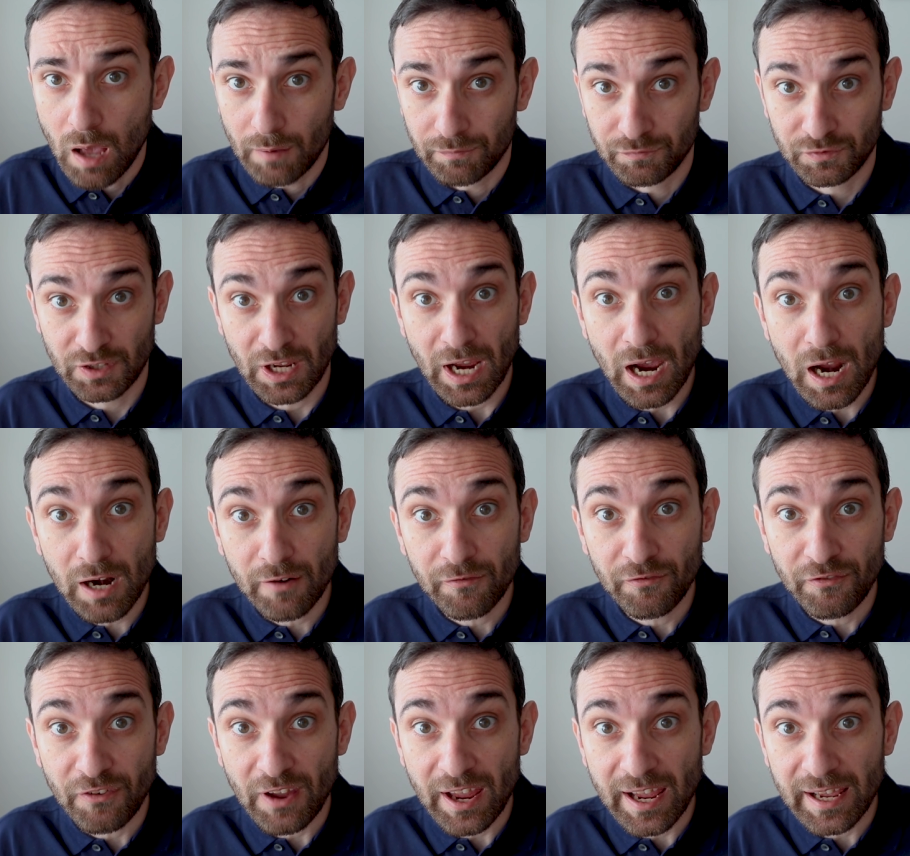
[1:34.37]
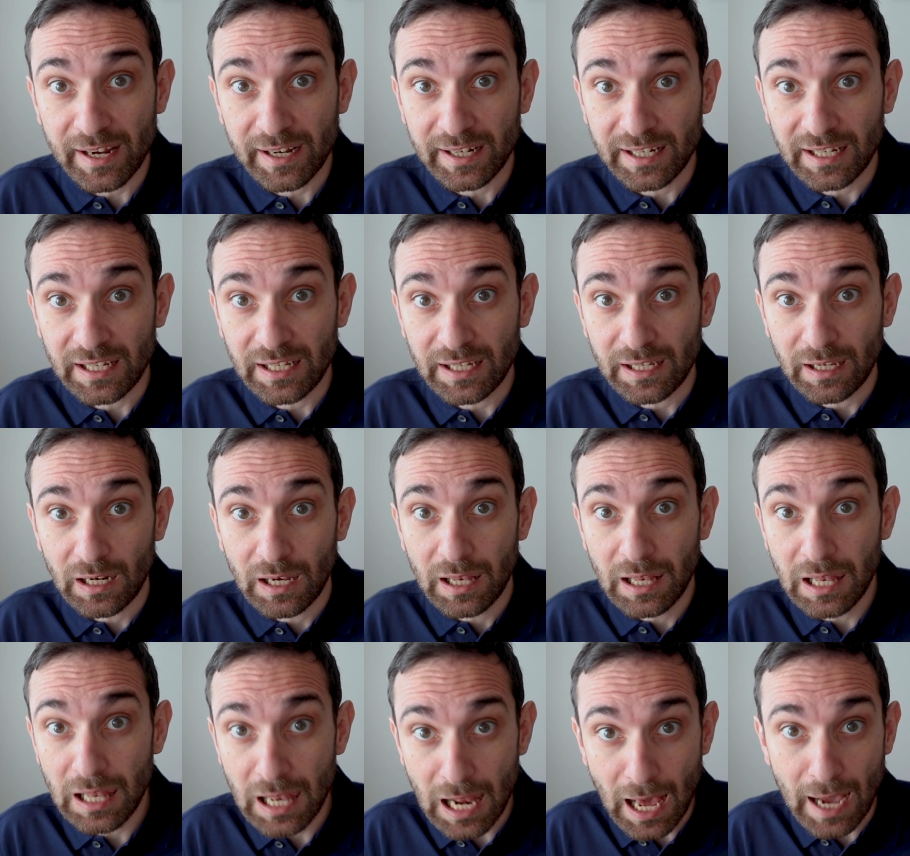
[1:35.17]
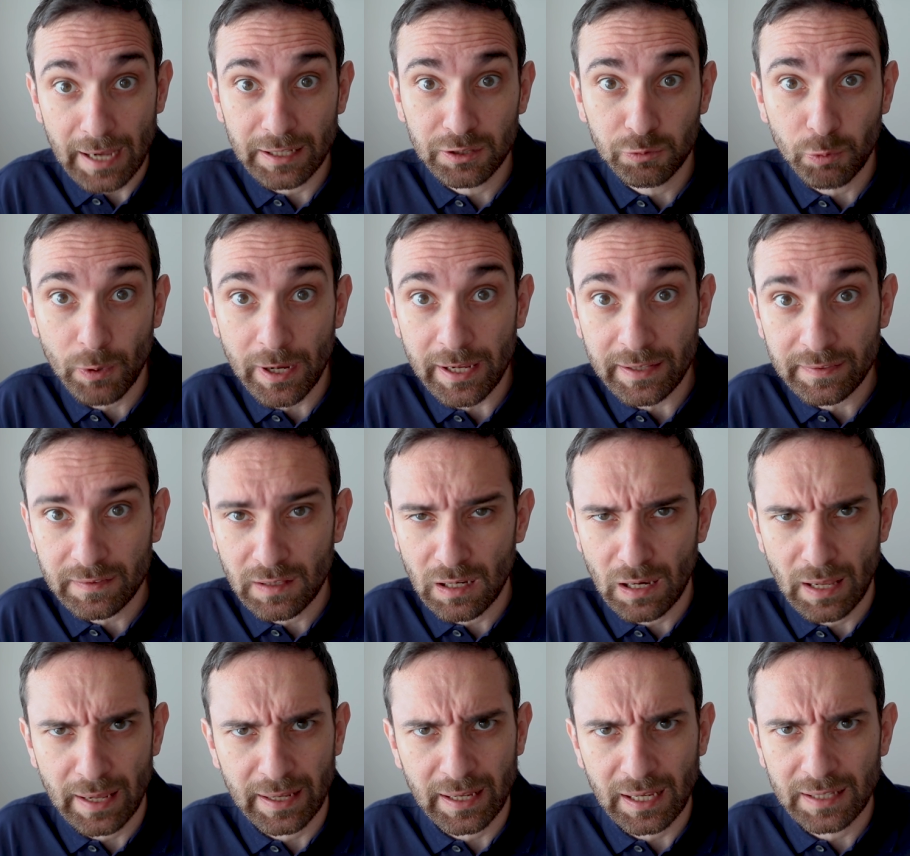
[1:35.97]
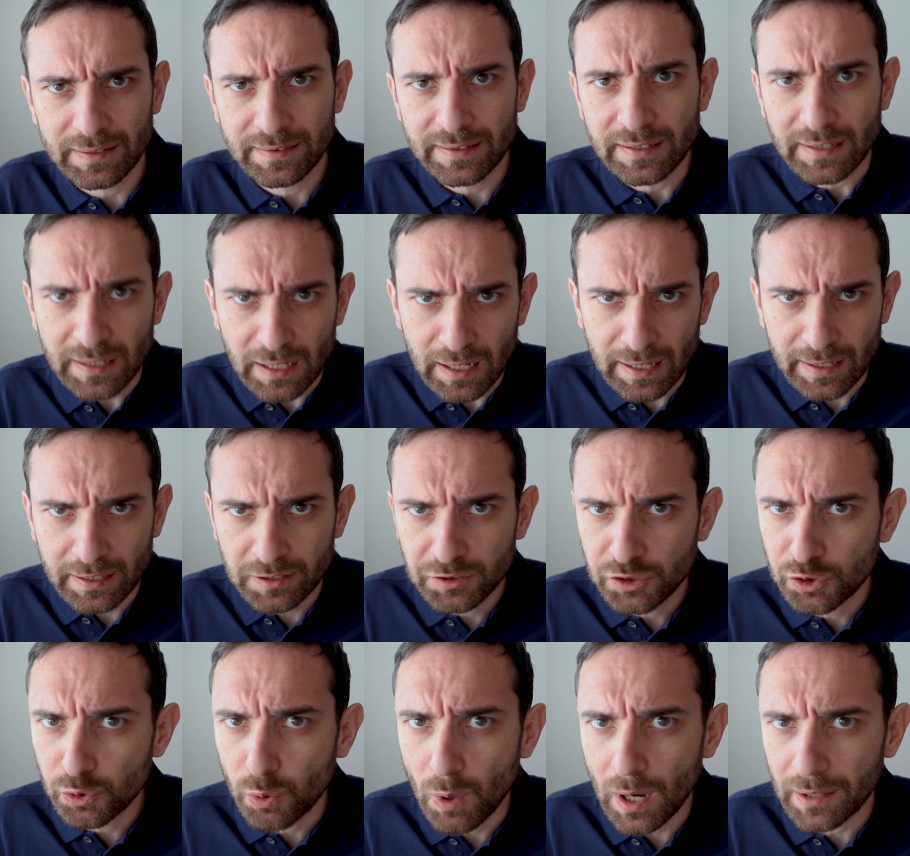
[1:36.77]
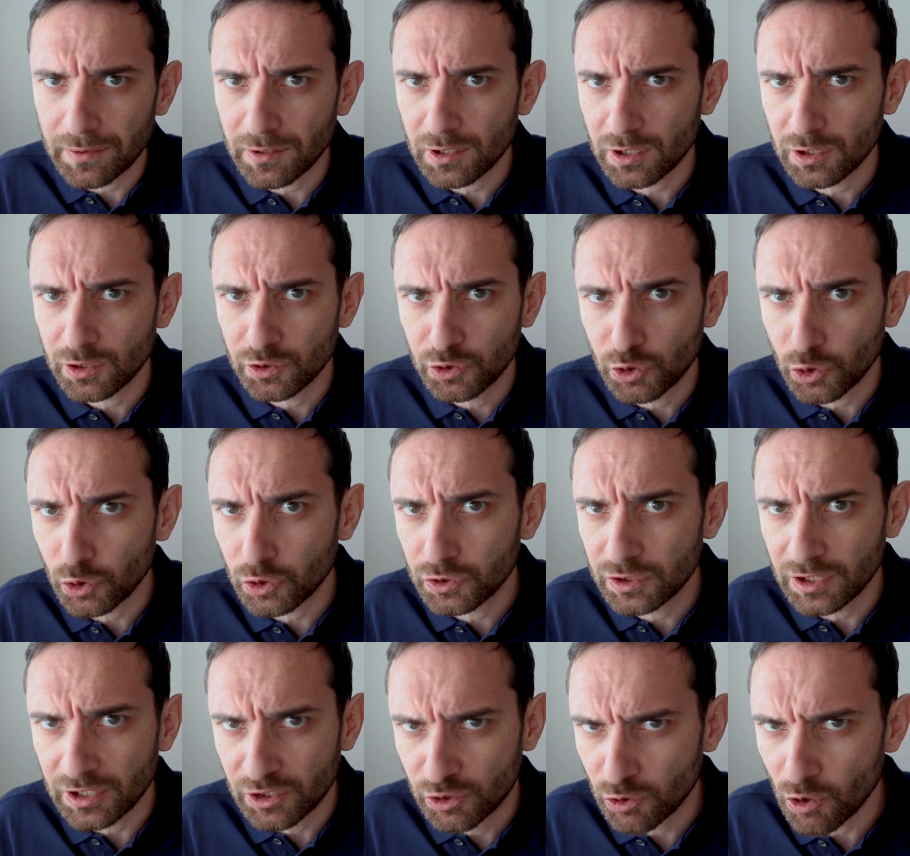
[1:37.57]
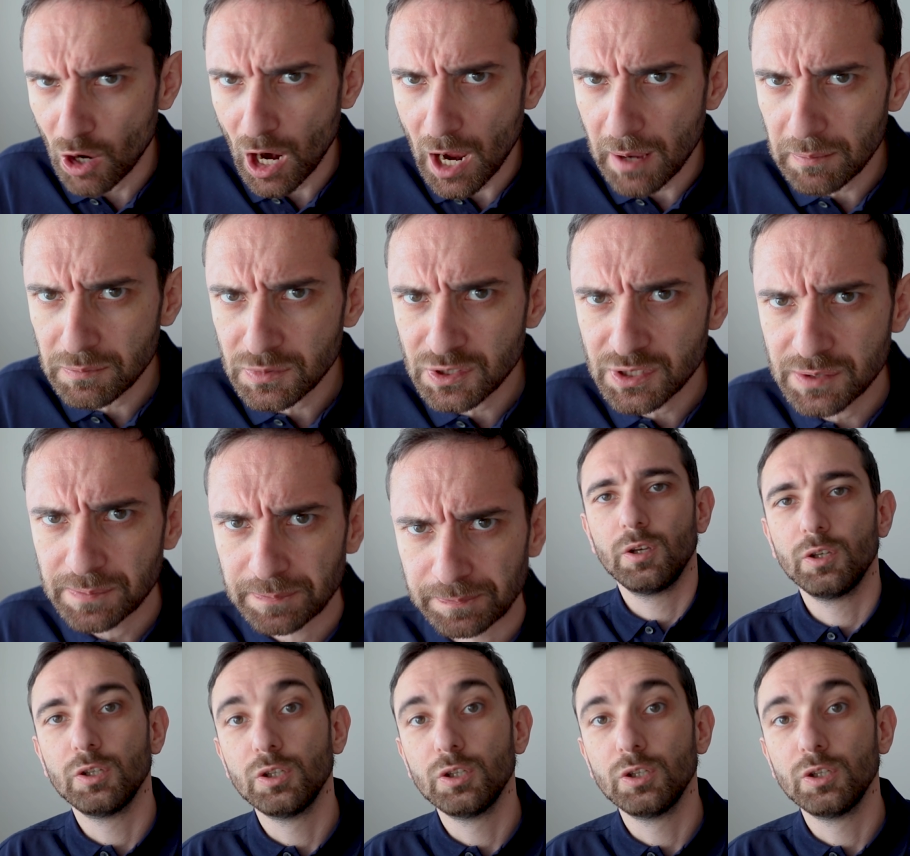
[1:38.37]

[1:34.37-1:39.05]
They are very lightweight, like I think like 230 grams.